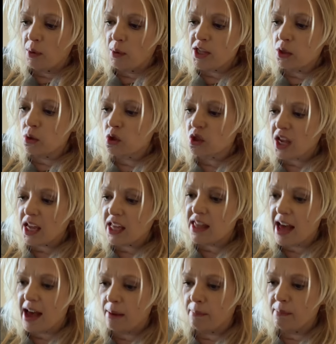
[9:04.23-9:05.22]
when you see
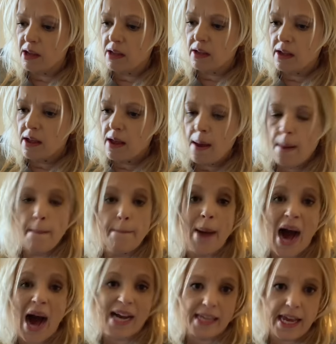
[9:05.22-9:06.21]
them
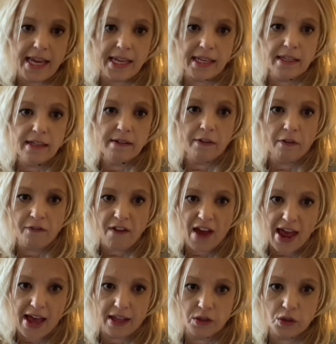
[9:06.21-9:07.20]
mocking
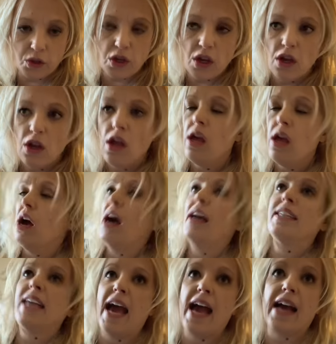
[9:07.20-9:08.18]
fans,
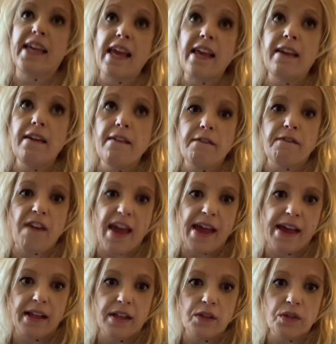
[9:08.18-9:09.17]
attacking
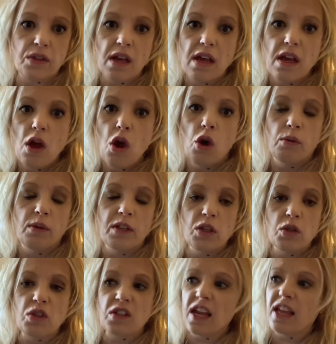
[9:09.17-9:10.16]
fans, when
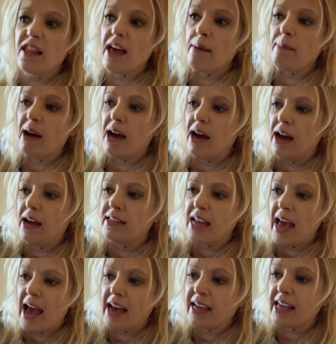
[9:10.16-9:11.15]
you see them
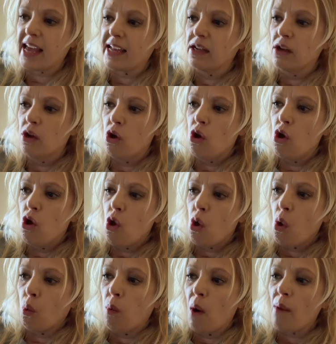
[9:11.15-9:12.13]
attacking
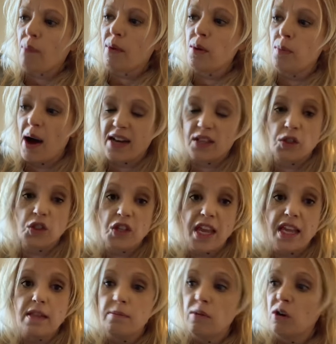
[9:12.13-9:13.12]
what we want to see
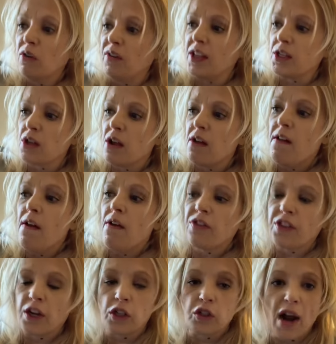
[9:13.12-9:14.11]
in the movies.
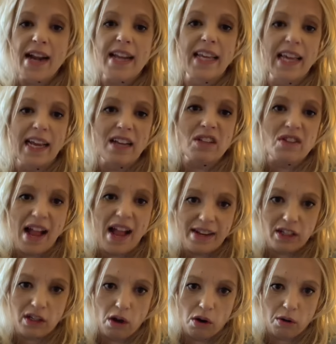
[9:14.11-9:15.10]
They're trying to get us not
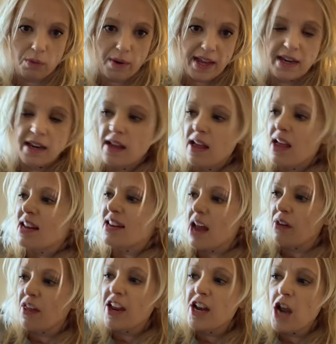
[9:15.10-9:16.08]
to go to it.
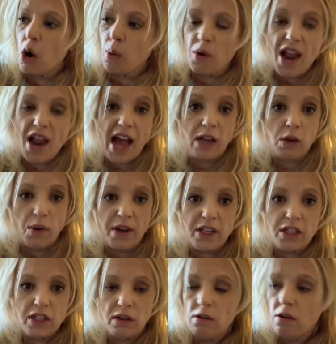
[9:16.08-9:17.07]
Now, they know we're not going
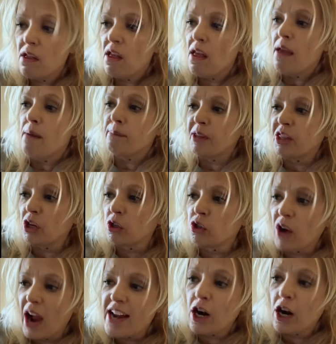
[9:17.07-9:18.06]
to, but they're
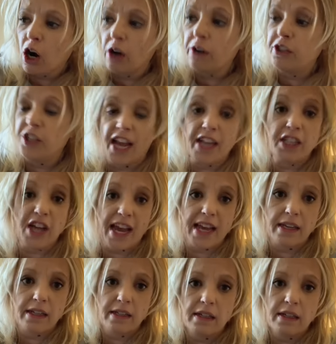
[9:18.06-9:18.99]
trying to hurt JJ.